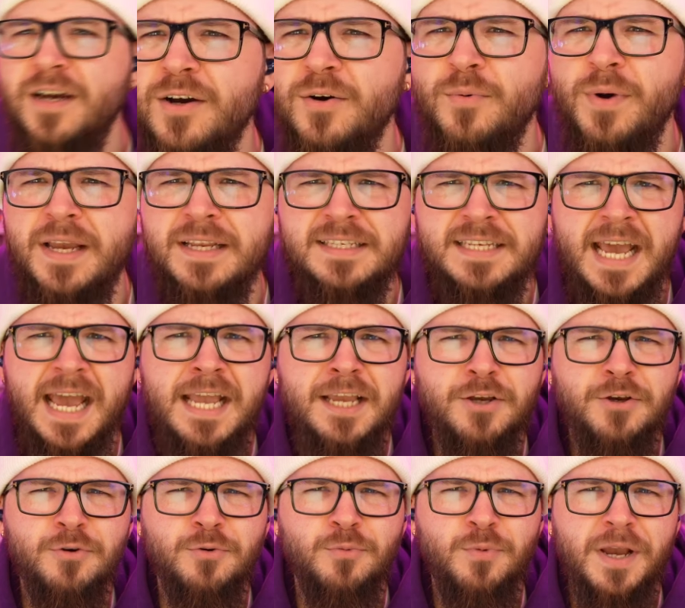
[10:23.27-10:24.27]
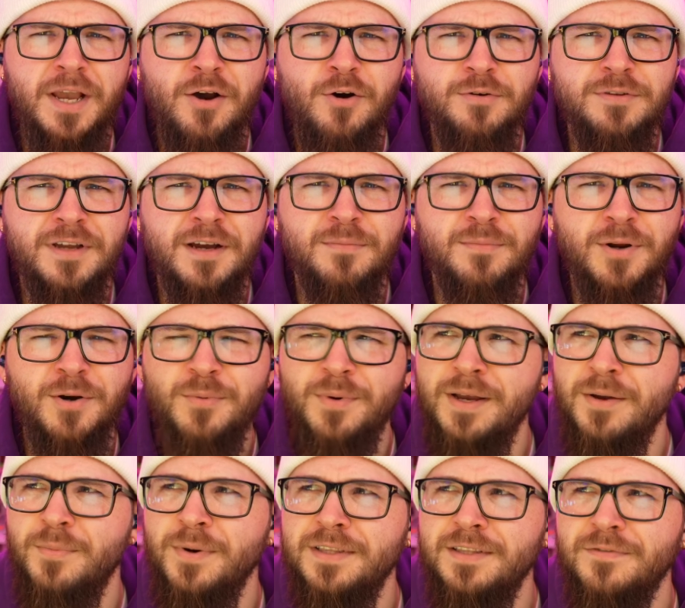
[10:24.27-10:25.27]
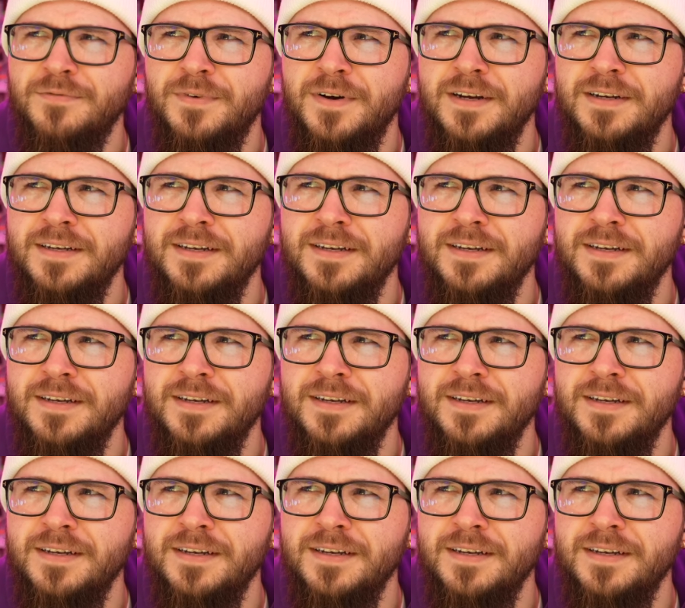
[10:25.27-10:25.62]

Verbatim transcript: Wait, Tengu. Wait, hold on, bro. Wait, what the fuck?